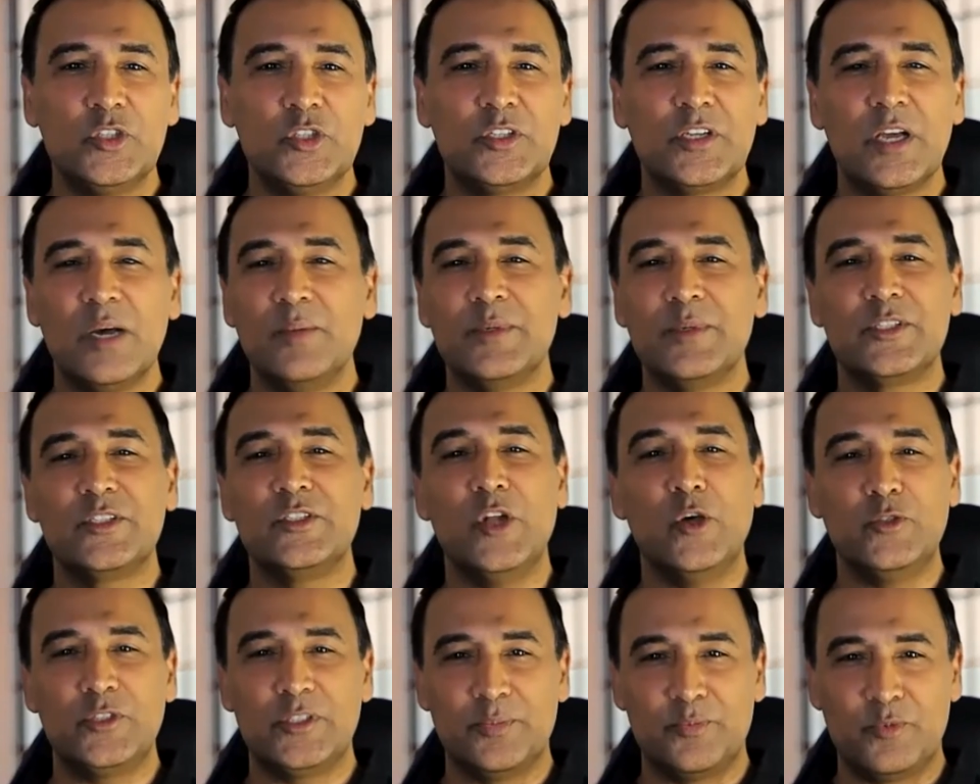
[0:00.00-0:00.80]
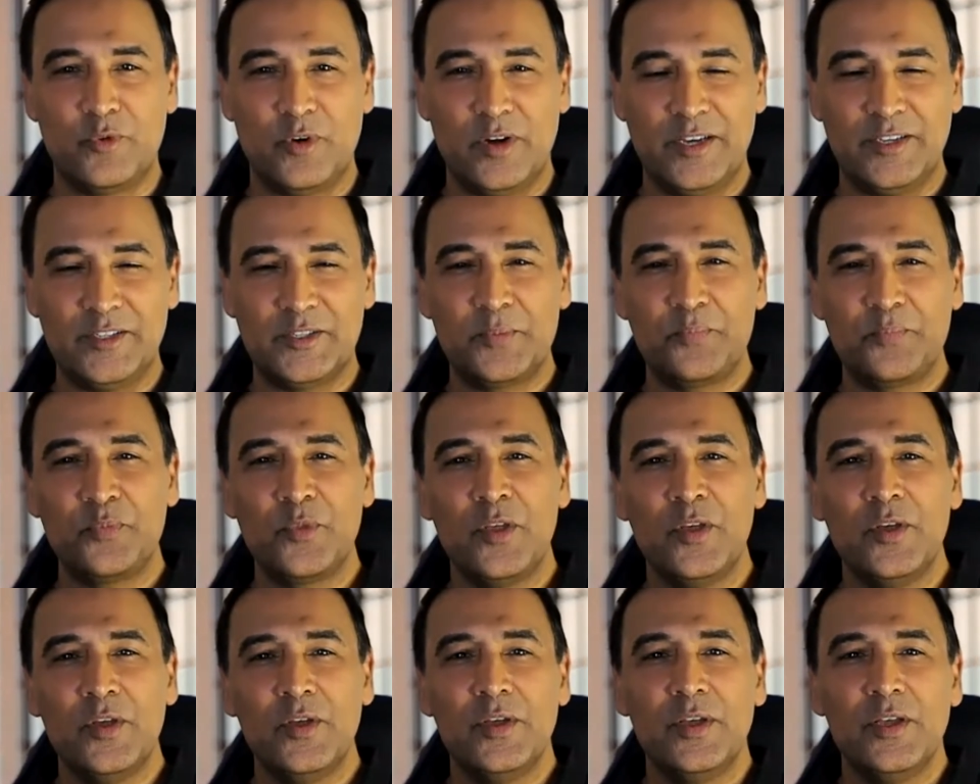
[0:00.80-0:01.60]
come as no surprise.
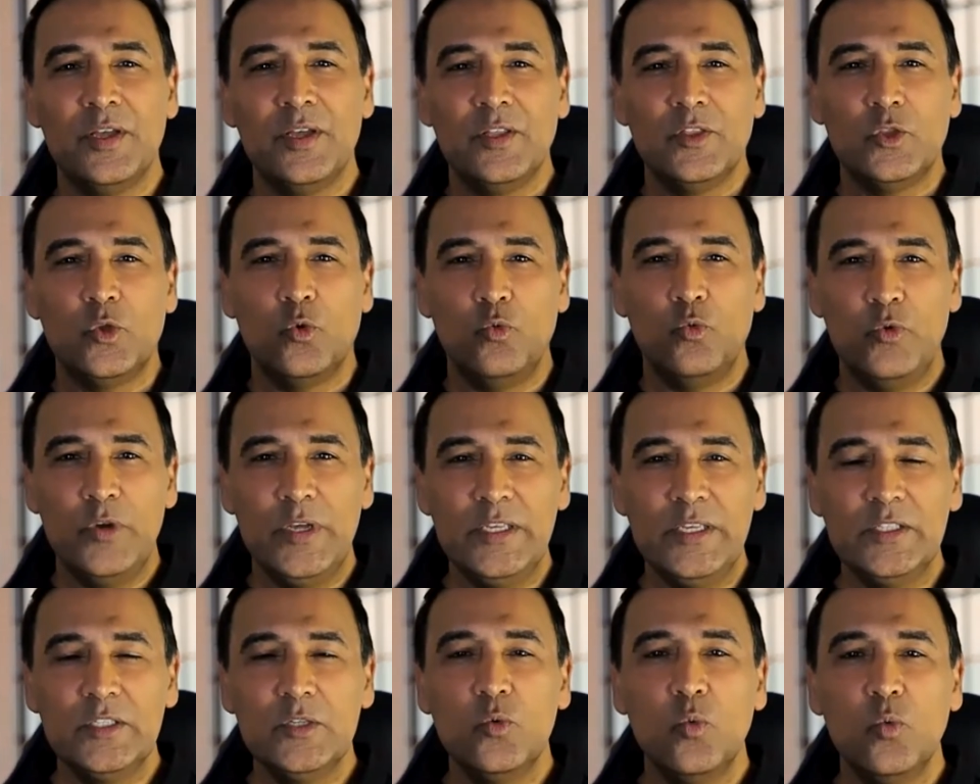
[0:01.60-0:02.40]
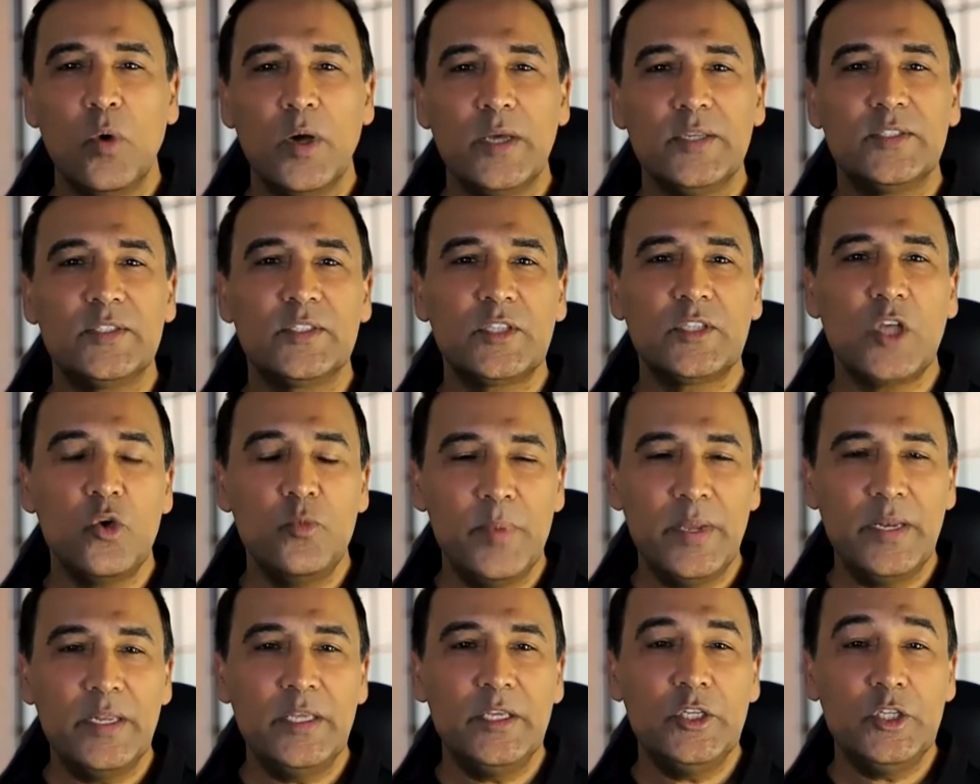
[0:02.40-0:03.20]
The reason why so
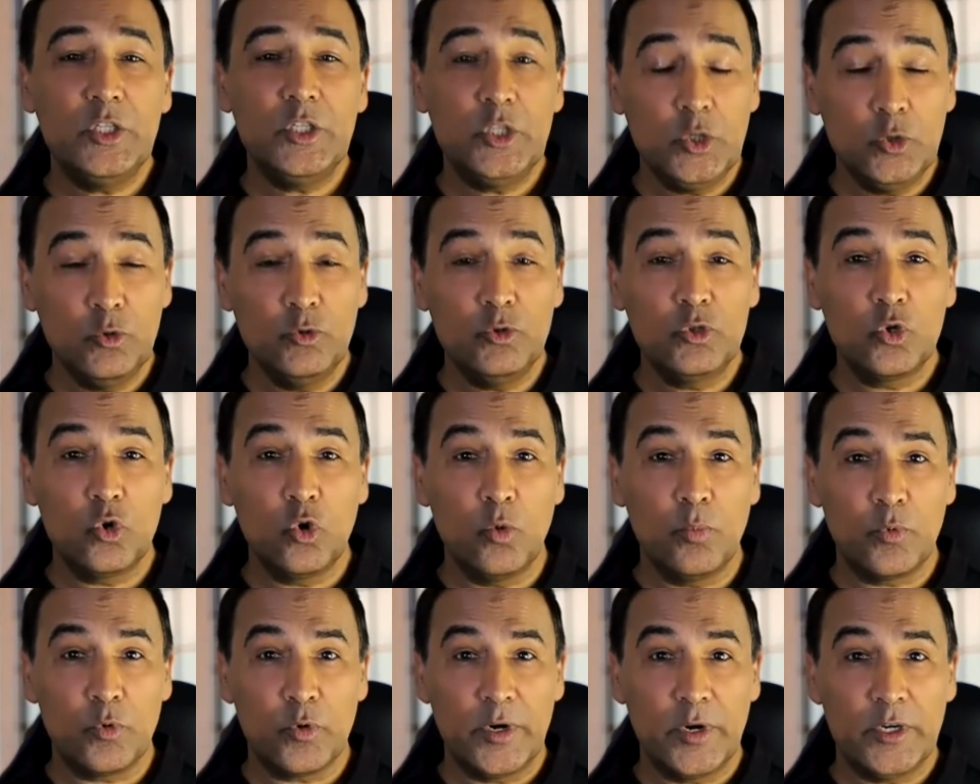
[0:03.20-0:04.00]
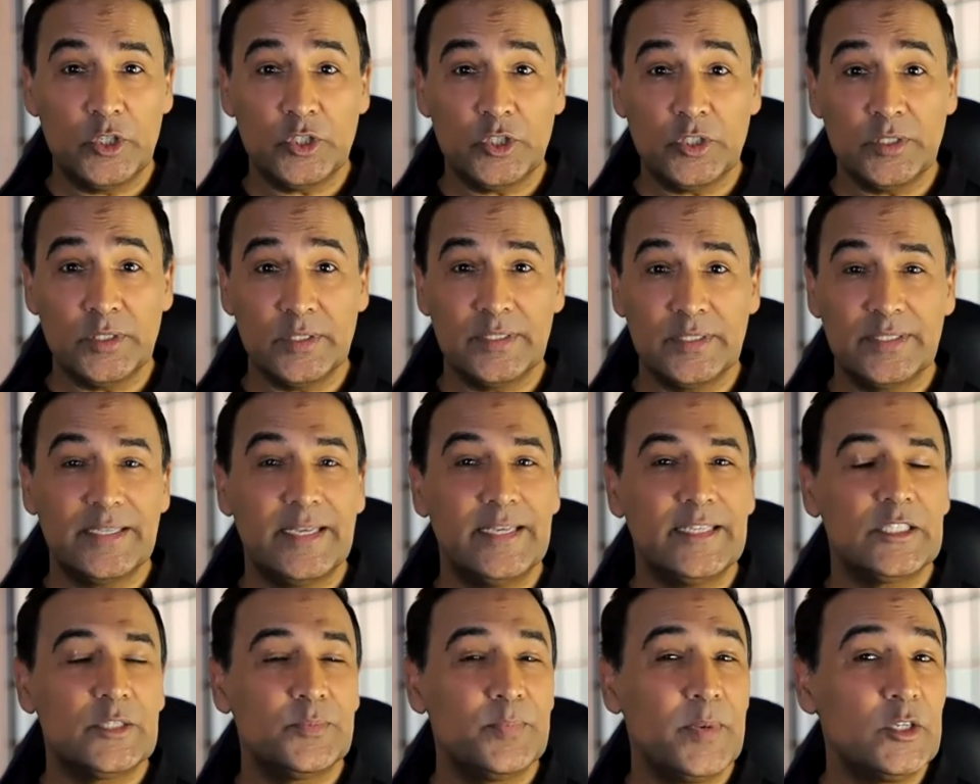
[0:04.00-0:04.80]
many huge corporations,
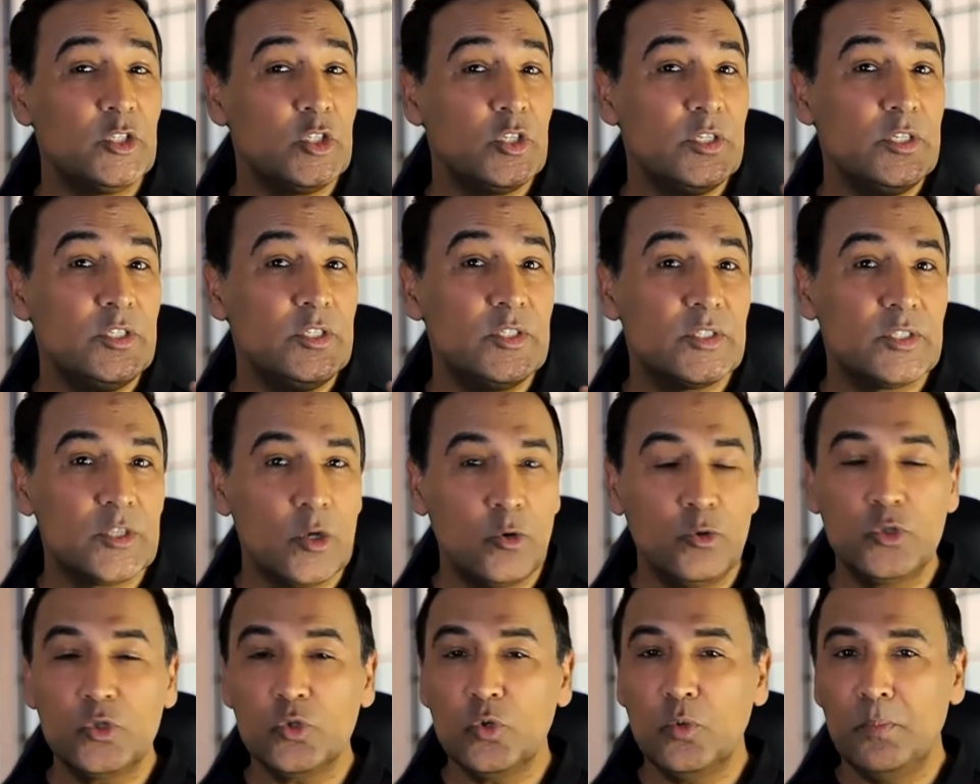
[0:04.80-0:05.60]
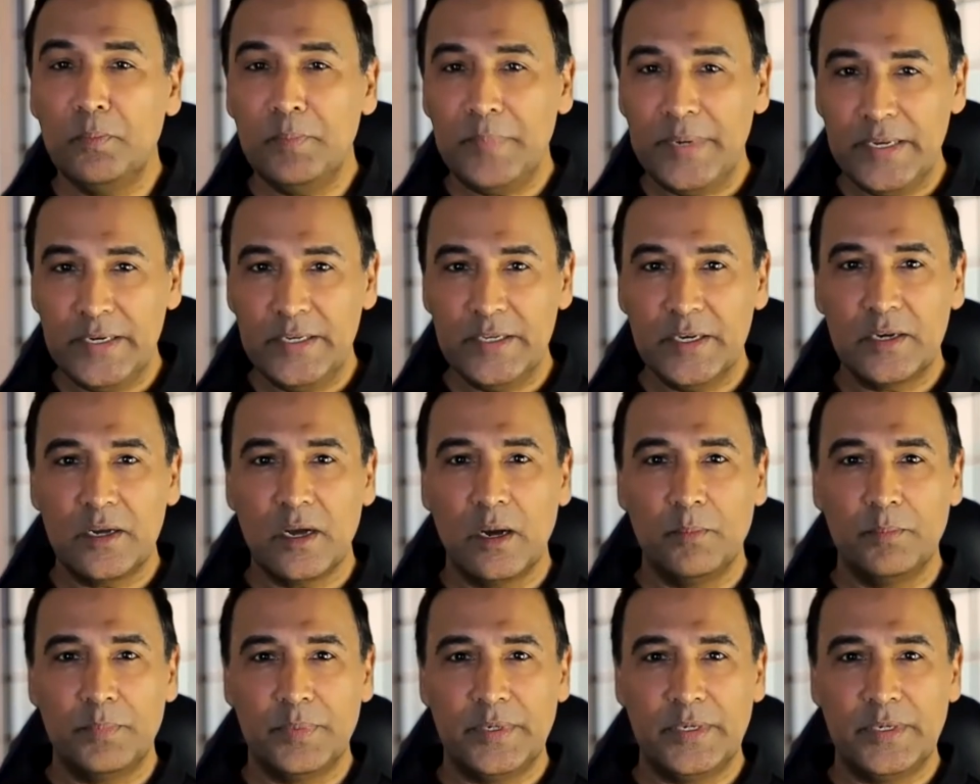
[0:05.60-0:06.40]
especially social media
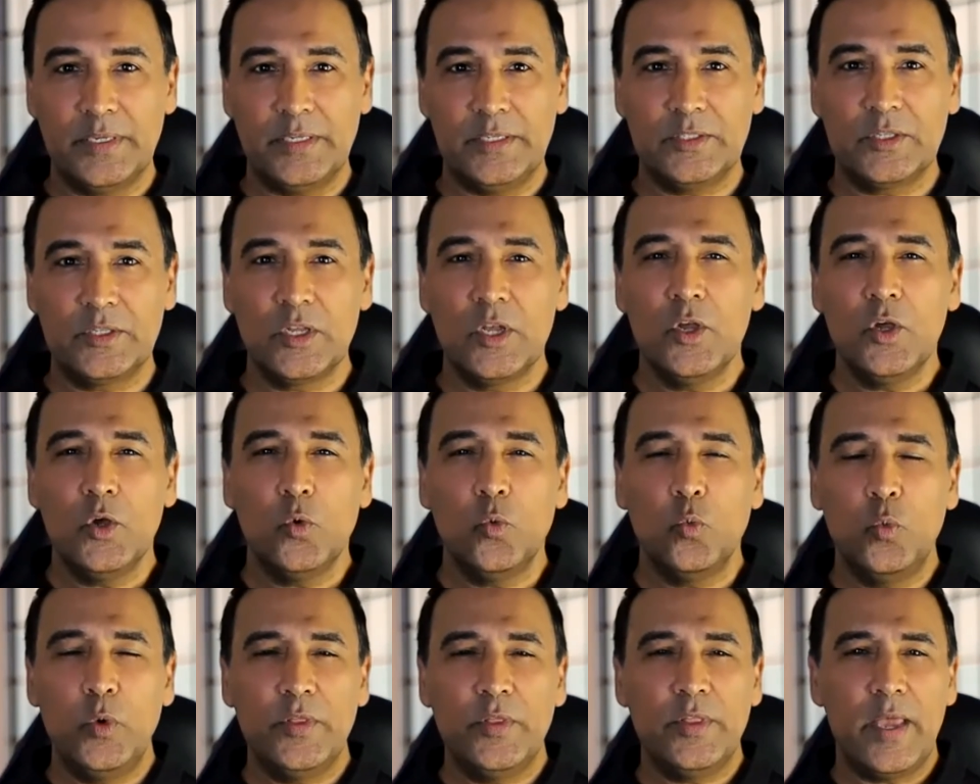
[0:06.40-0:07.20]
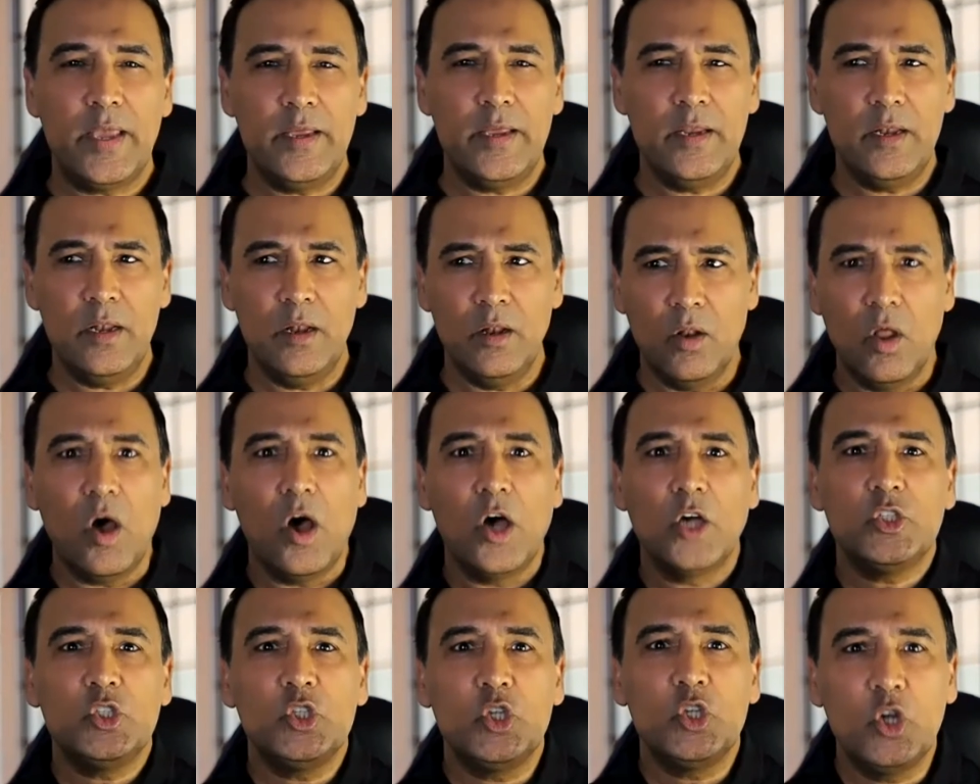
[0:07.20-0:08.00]
companies with a
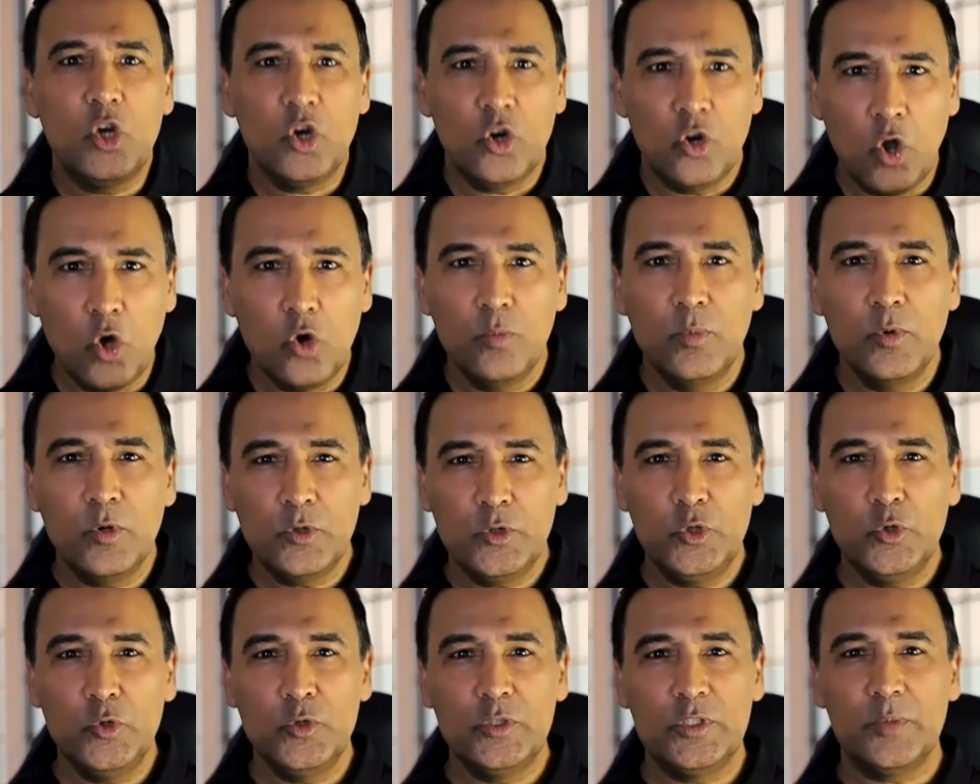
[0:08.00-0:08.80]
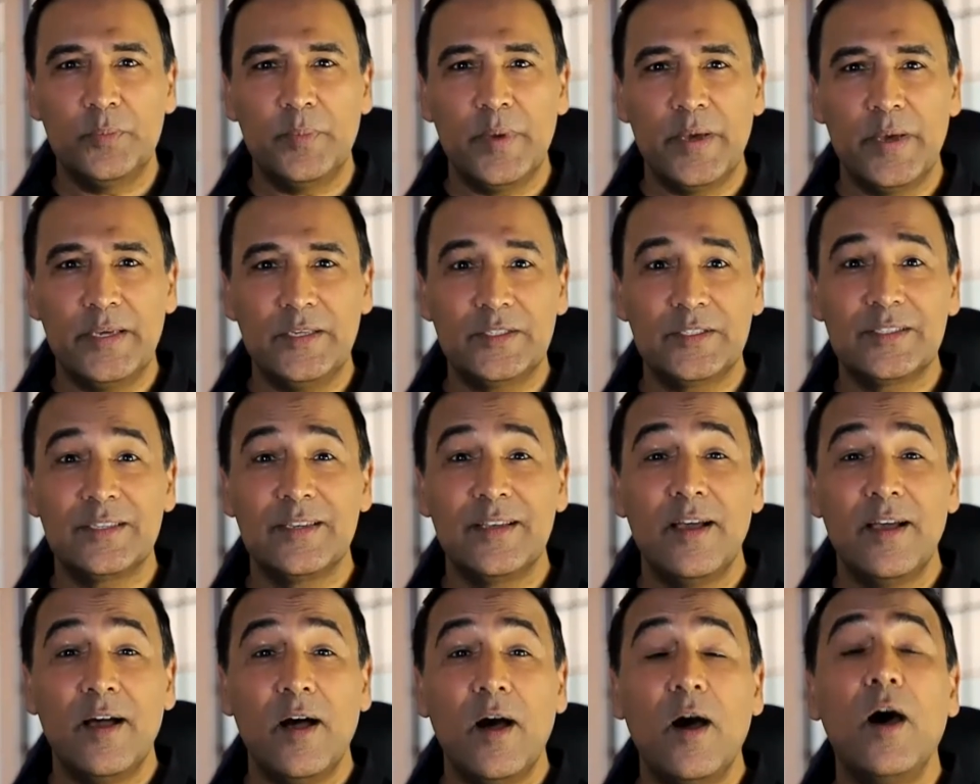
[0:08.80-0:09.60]
large global user base,
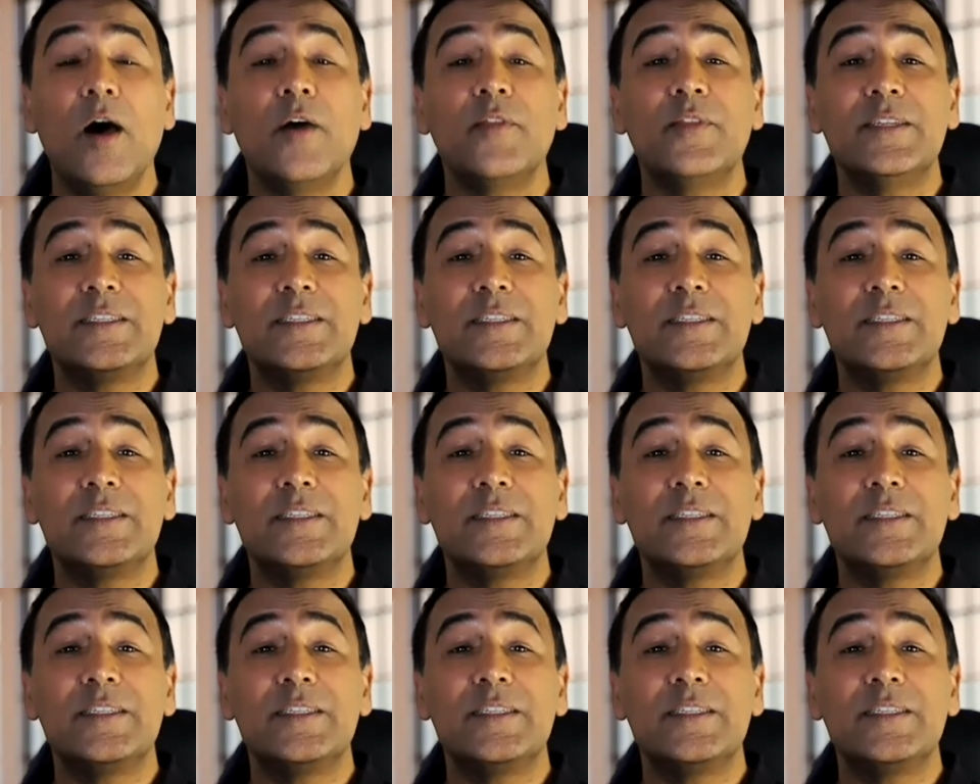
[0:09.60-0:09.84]
are the